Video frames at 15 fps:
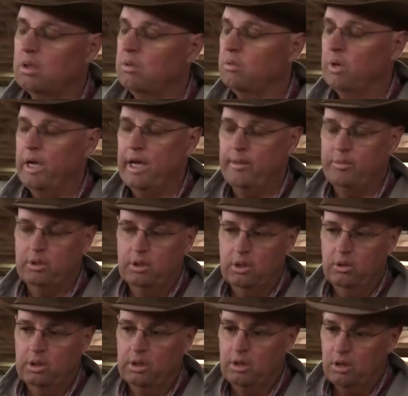will
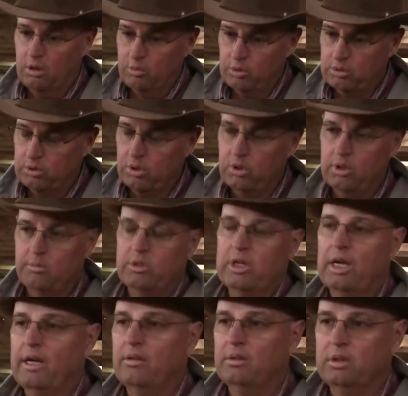absolutely almost turn
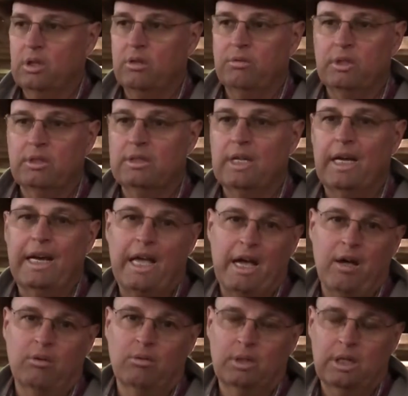themselves inside
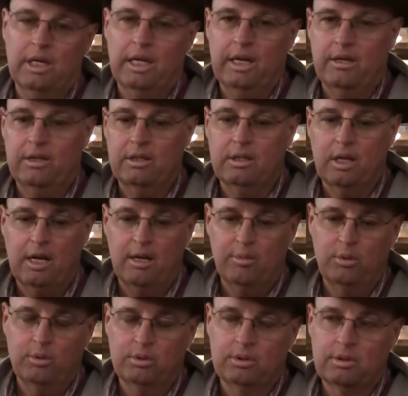out to get out of these
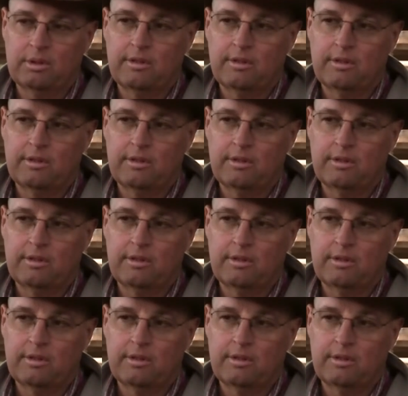hobbles.